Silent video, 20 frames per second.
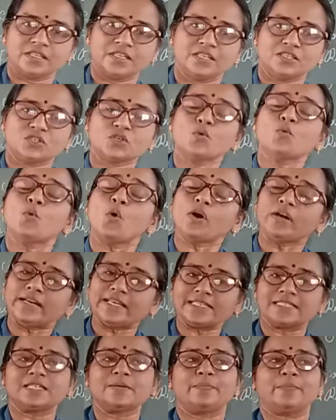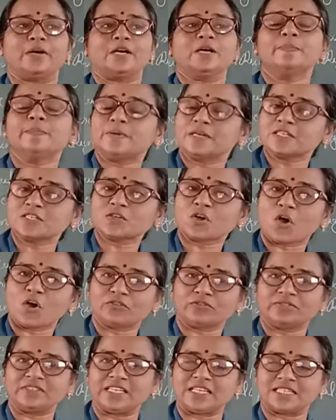So what is the purpose
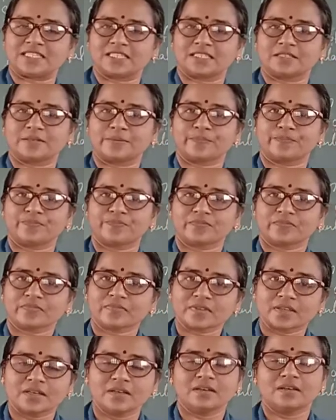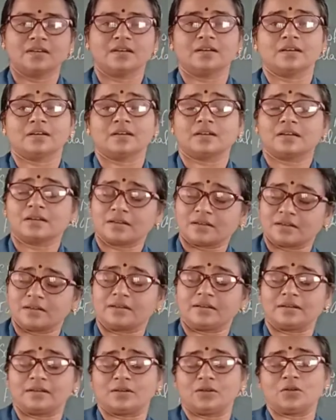of these uh,
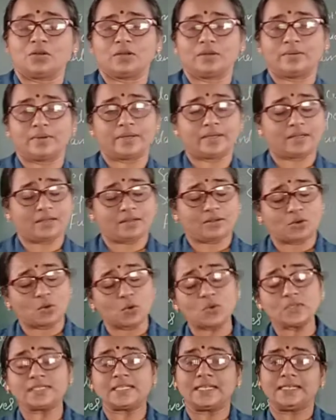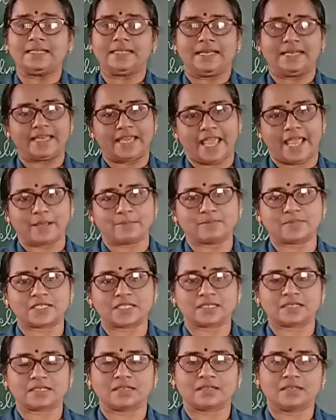rules in the games?